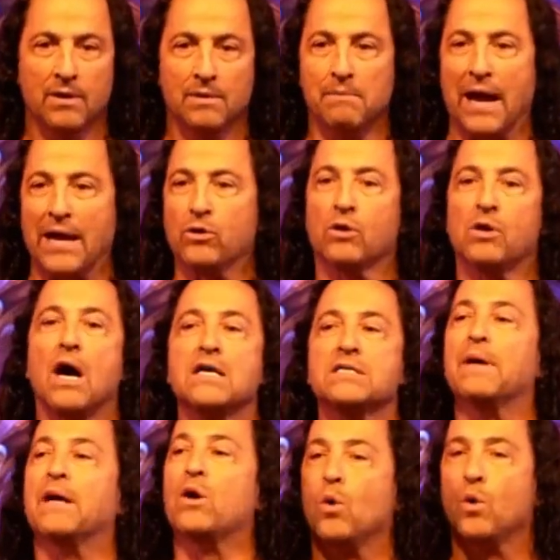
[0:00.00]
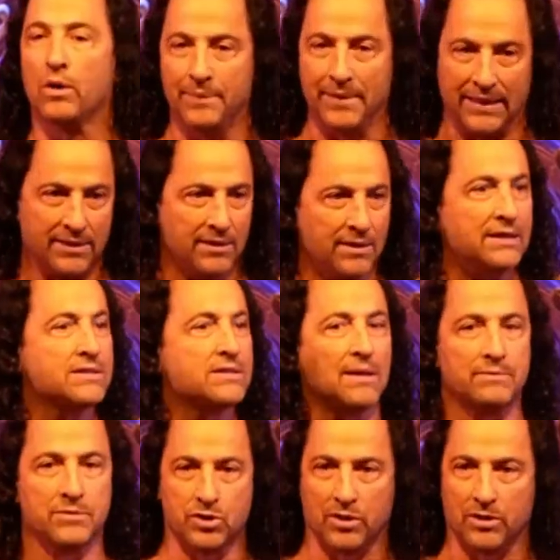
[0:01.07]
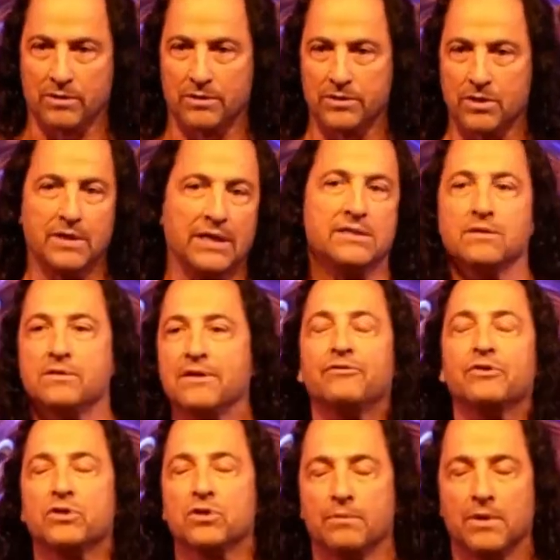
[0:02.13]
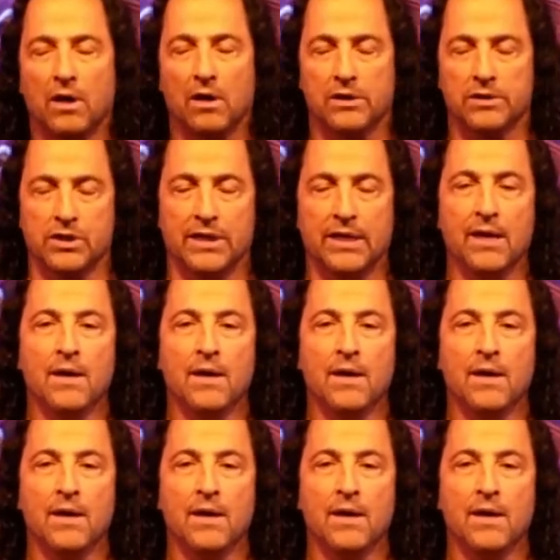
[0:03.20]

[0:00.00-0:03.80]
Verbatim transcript: microcosmic orbit in some circles. Okay, so different terminology.